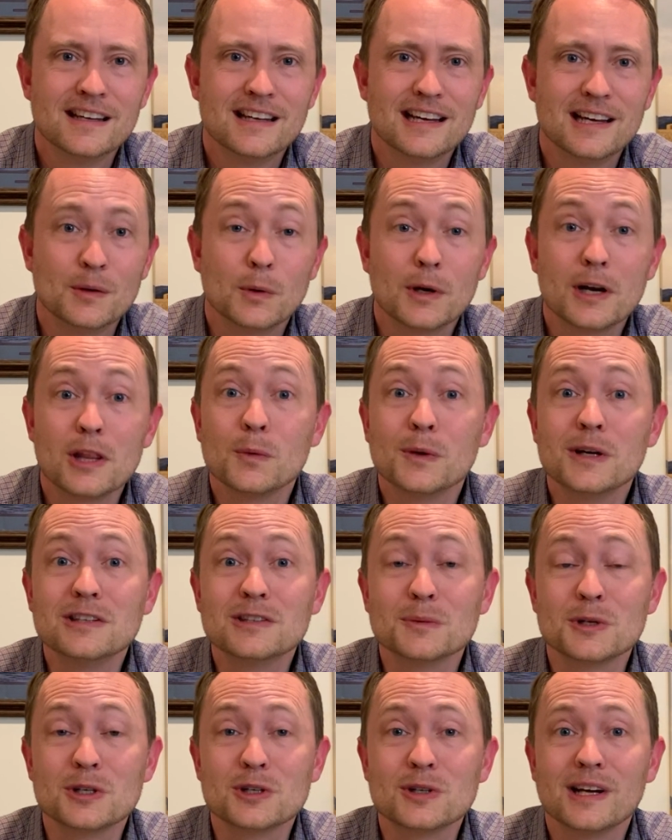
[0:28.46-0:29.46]
One of the
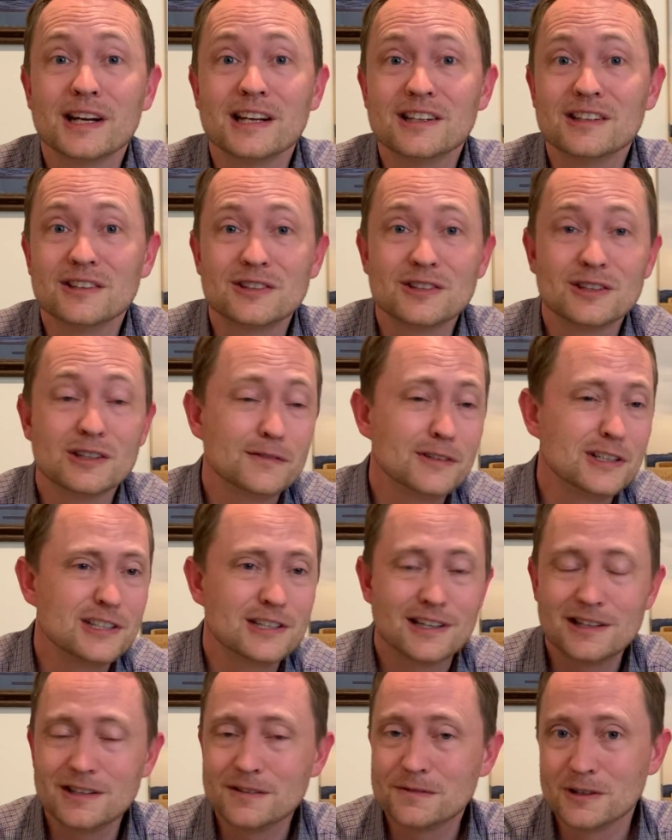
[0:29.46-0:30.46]
ways that we're trying to serve
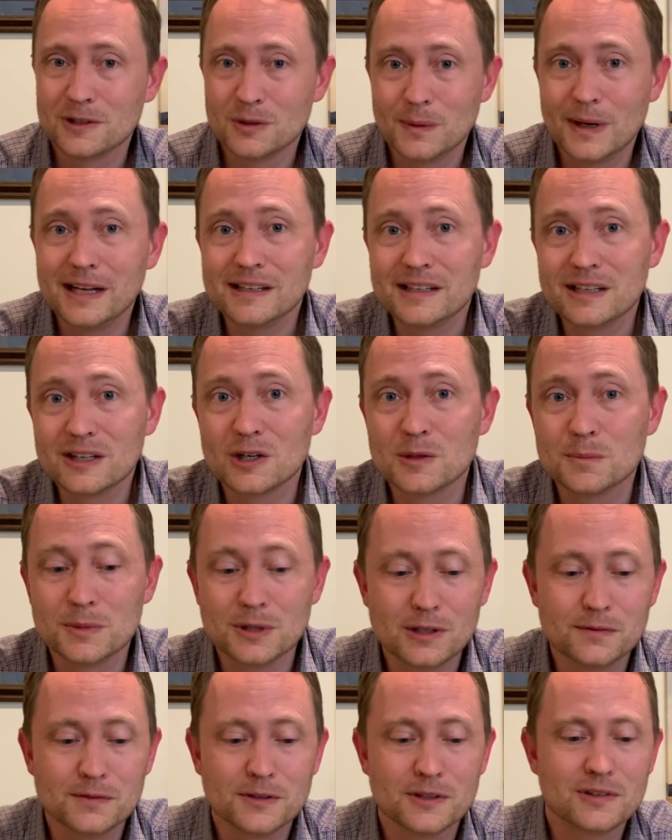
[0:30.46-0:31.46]
each other for a while here at
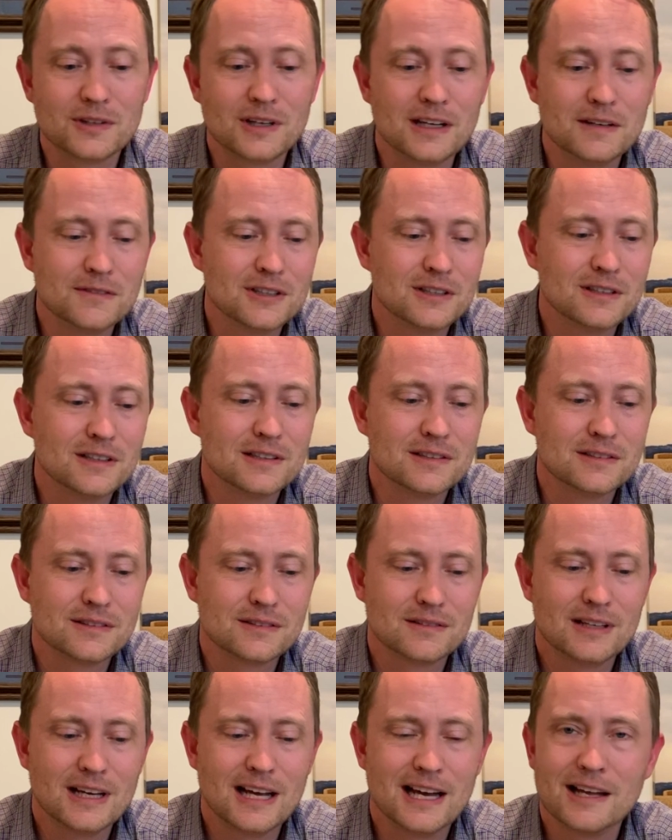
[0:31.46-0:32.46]
Beautiful Savior is
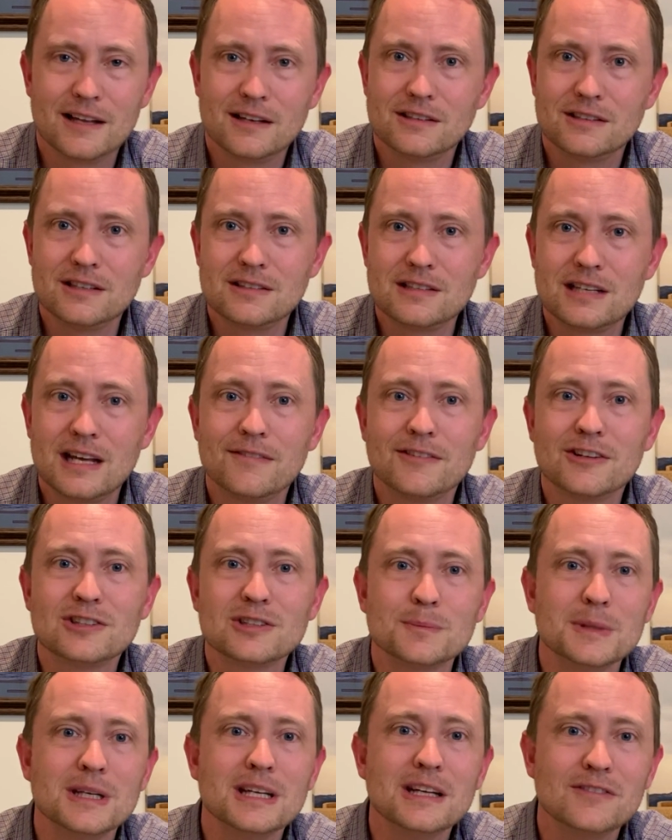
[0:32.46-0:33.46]
just having
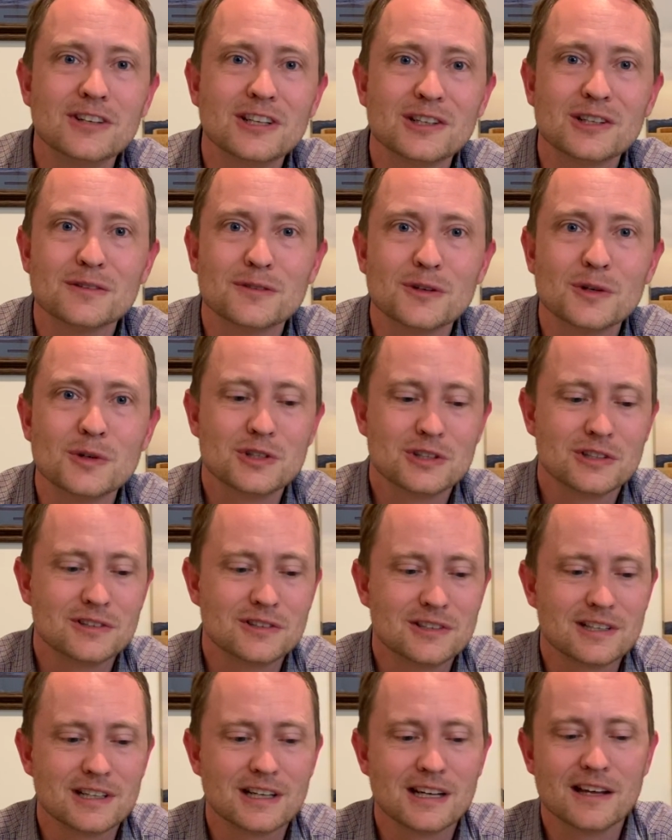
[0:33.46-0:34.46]
some evening
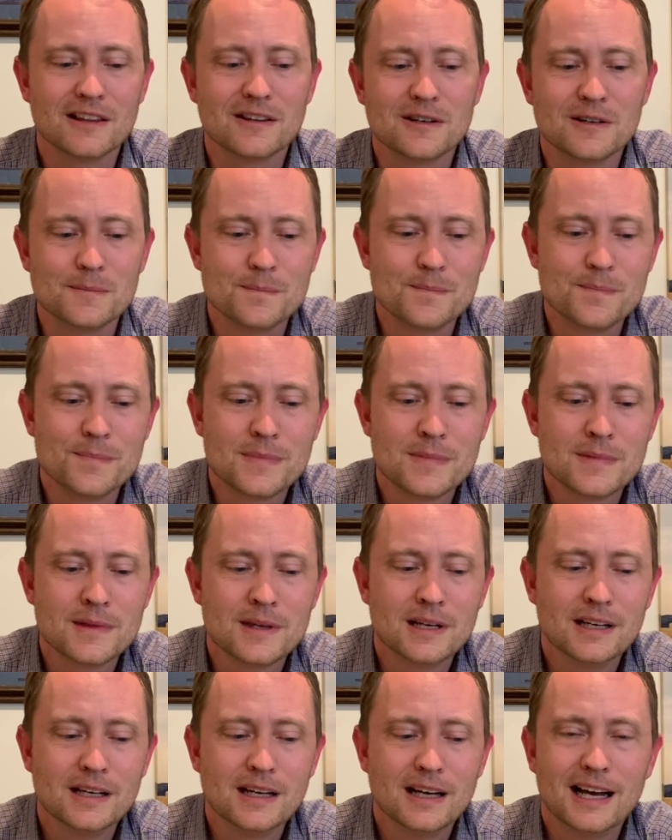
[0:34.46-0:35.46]
devotions together.
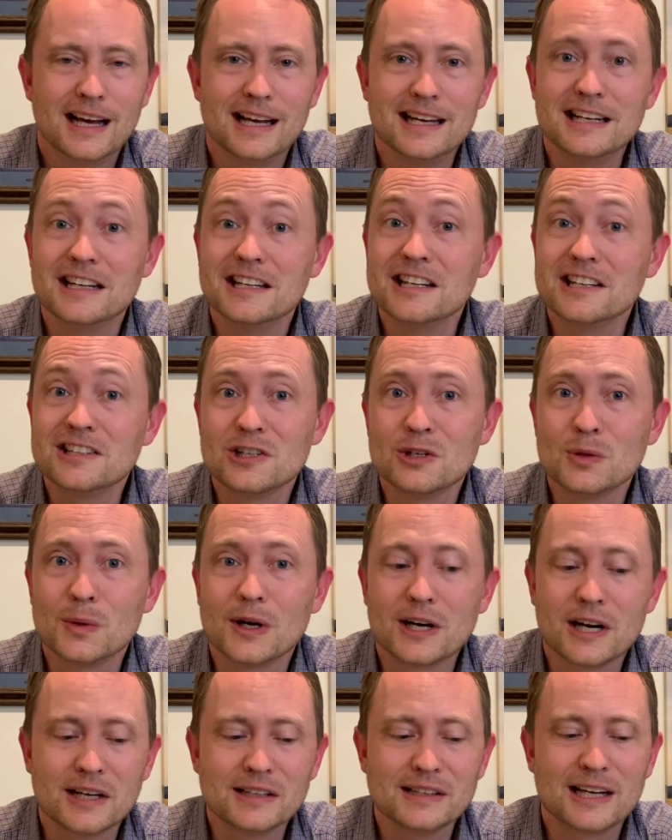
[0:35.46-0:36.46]
In addition to
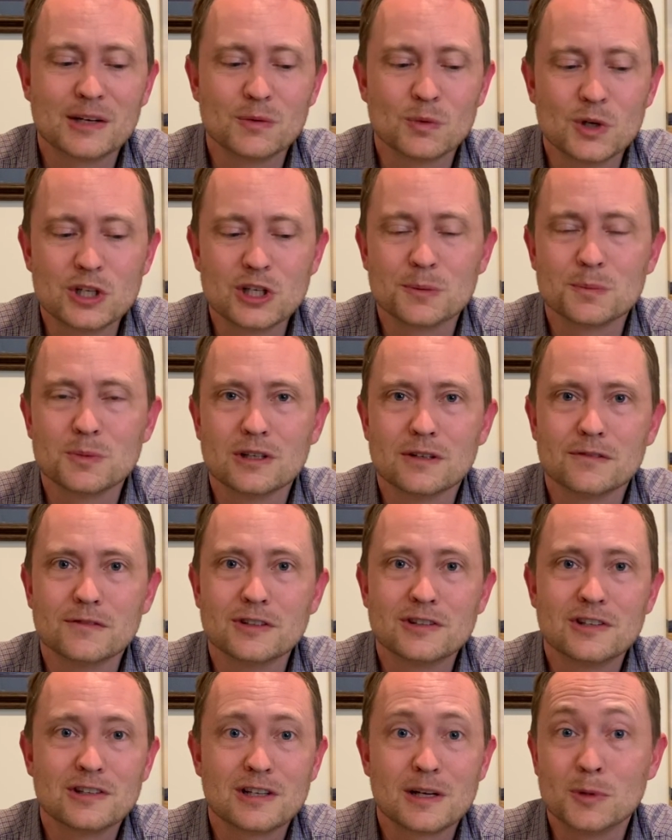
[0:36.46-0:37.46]
our online worship
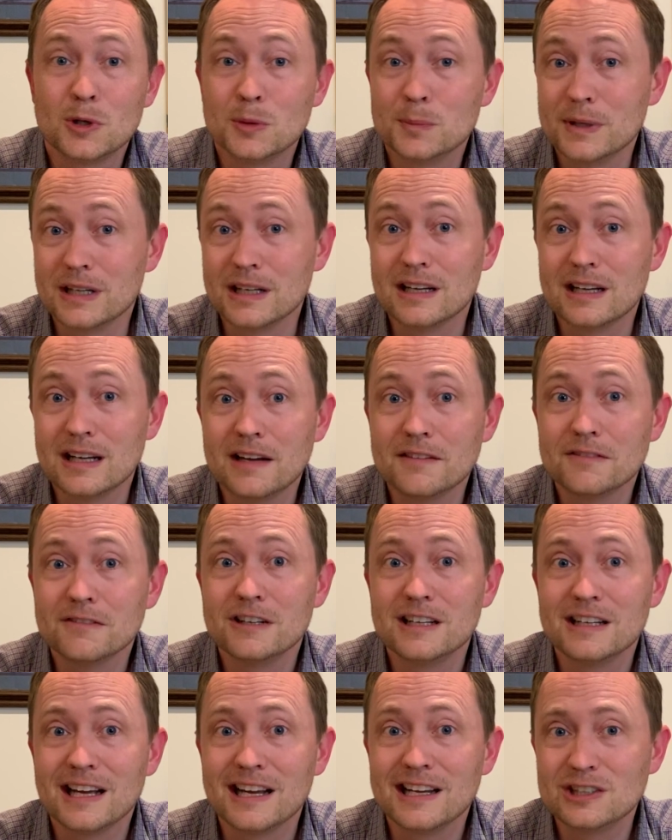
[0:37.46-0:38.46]
services, I'm hoping
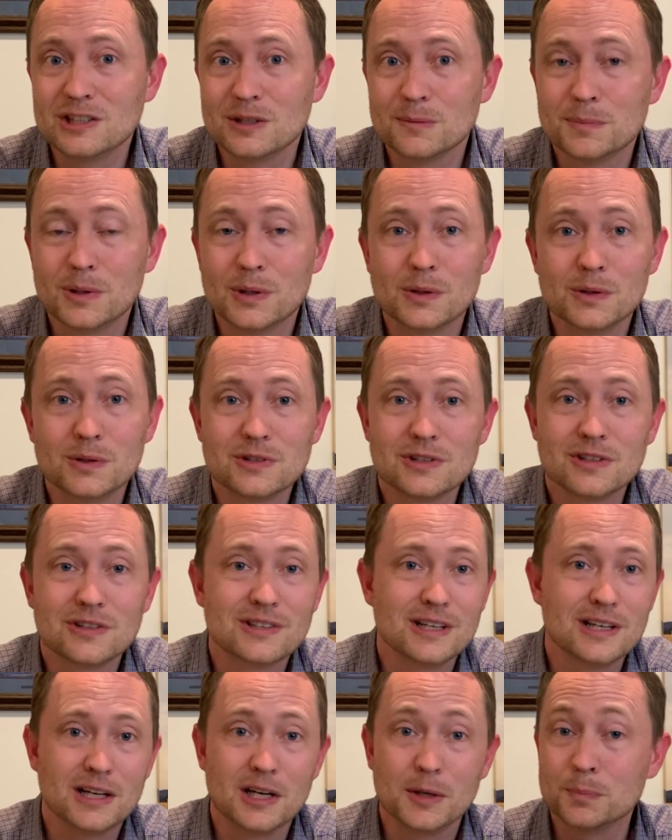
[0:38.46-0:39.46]
every night to post
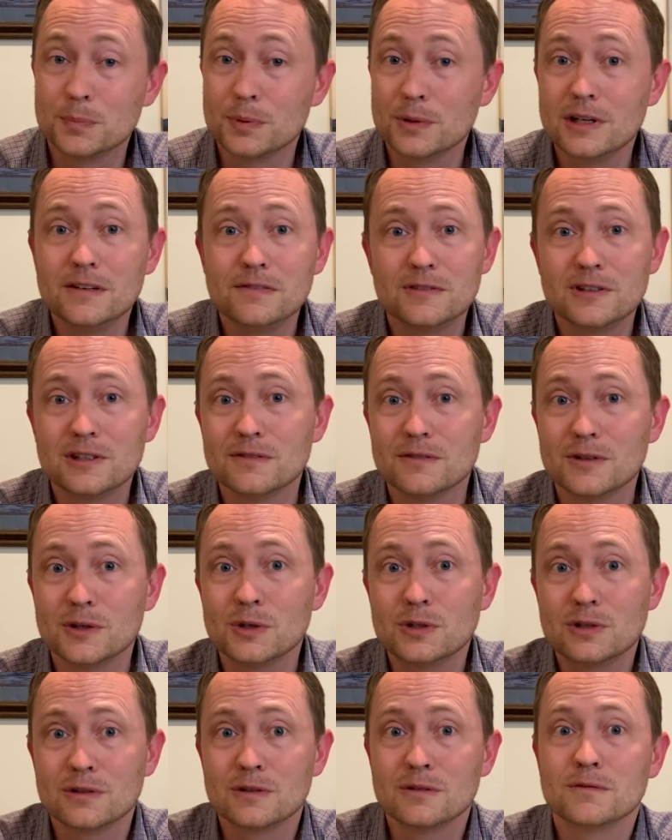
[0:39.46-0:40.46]
just a brief
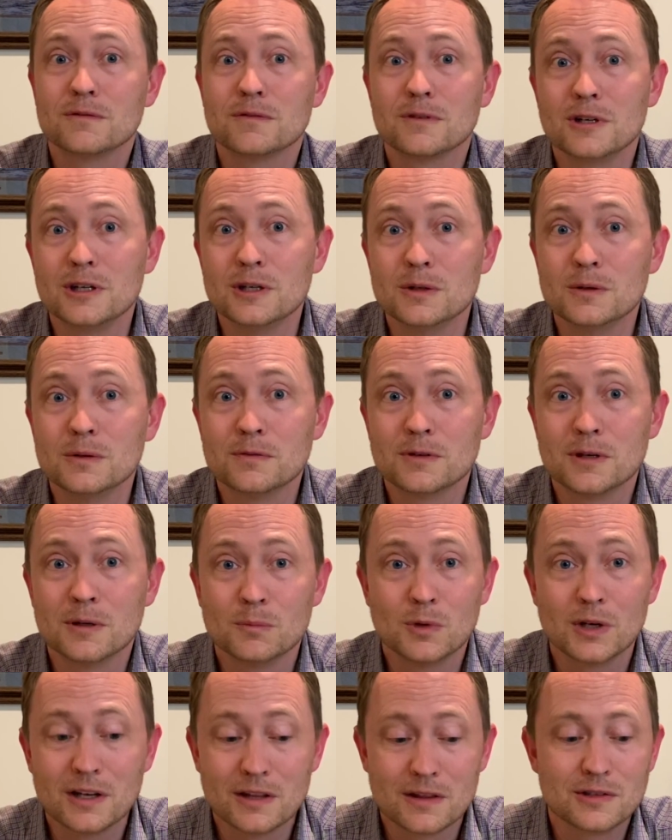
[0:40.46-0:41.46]
devotion for you
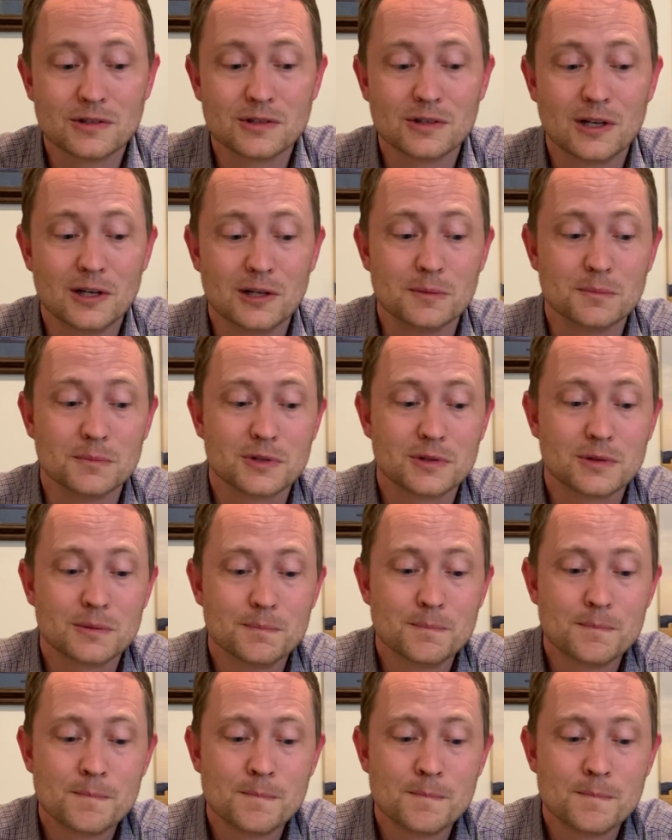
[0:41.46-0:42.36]
from one of the Psalms.